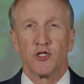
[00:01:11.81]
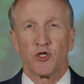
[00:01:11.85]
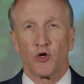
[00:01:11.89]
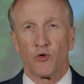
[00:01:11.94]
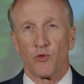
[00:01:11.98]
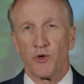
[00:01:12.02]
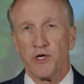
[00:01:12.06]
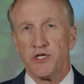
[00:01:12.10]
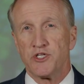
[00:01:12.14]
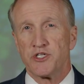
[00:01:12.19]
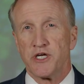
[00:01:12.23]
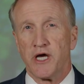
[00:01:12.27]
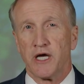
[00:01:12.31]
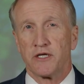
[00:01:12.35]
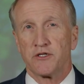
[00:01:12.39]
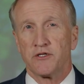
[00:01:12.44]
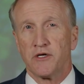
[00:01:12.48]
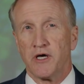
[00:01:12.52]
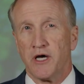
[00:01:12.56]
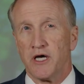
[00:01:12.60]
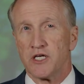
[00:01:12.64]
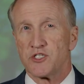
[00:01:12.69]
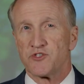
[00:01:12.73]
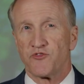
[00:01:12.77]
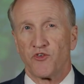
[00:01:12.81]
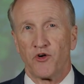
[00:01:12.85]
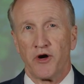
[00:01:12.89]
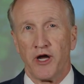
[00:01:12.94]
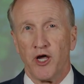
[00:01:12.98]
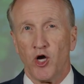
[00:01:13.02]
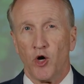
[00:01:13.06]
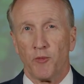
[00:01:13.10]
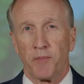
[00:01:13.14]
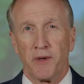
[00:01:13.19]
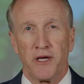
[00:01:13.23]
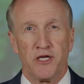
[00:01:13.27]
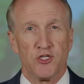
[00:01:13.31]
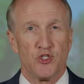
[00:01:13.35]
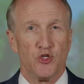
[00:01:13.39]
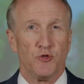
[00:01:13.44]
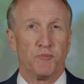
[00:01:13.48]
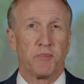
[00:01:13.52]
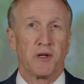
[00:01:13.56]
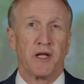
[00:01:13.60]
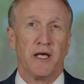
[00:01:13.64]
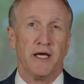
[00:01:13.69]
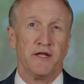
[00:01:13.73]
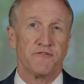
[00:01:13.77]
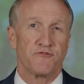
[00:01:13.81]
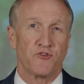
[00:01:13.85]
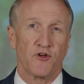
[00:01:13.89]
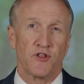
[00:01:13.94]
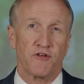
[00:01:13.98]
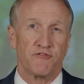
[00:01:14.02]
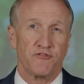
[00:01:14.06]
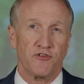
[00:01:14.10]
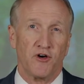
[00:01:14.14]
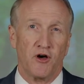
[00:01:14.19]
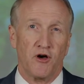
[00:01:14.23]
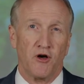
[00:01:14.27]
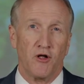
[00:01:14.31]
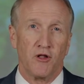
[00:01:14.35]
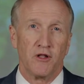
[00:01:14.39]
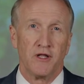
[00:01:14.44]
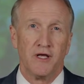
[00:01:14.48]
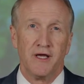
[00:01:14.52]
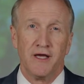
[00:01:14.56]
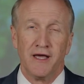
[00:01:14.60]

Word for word: to reach out to us for help as you plan for the fall.